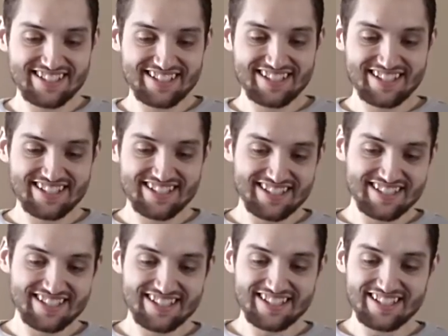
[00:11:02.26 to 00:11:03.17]

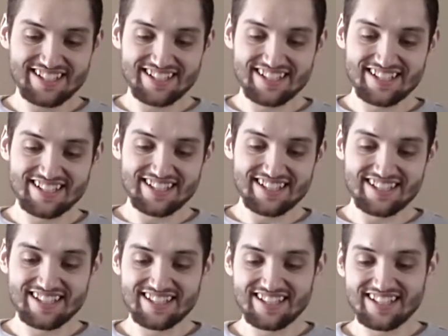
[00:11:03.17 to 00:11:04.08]

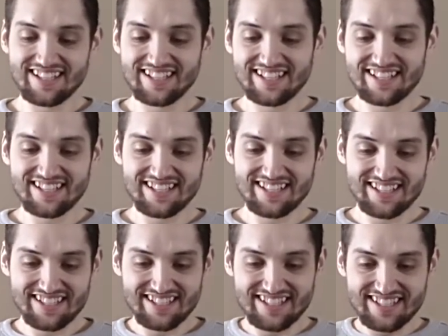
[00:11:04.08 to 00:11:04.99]

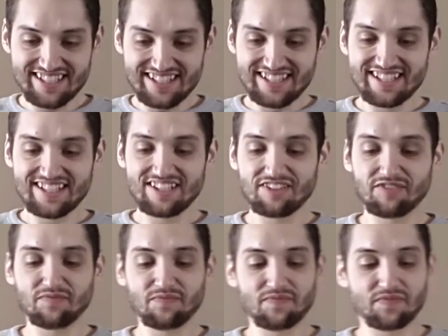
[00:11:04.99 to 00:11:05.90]

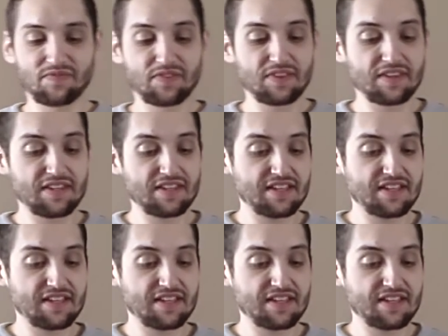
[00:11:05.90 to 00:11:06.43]
This person isn't speaking.